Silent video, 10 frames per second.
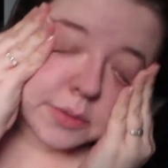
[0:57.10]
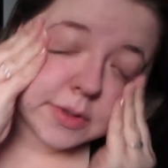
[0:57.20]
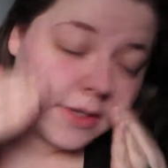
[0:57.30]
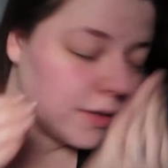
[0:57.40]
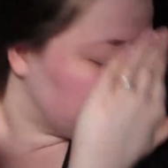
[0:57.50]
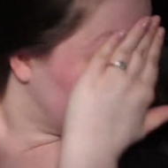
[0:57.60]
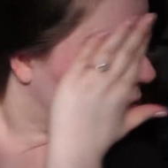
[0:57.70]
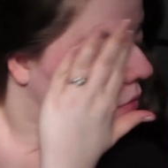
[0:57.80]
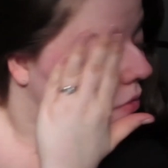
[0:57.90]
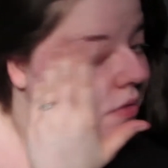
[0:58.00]
when I don't
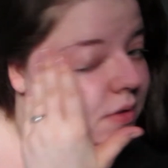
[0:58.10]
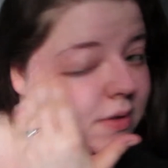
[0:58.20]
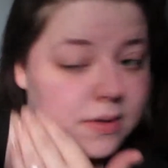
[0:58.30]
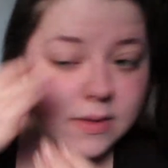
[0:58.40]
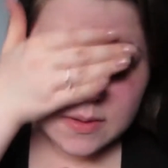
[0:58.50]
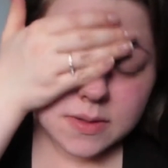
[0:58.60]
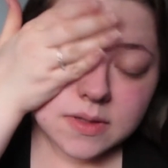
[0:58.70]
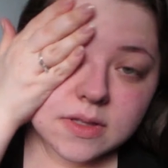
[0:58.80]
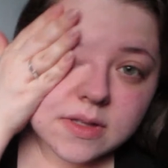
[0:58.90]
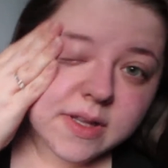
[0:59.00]
use
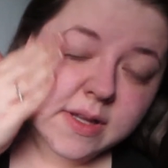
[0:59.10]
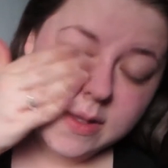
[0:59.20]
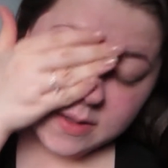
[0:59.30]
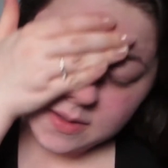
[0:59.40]
the like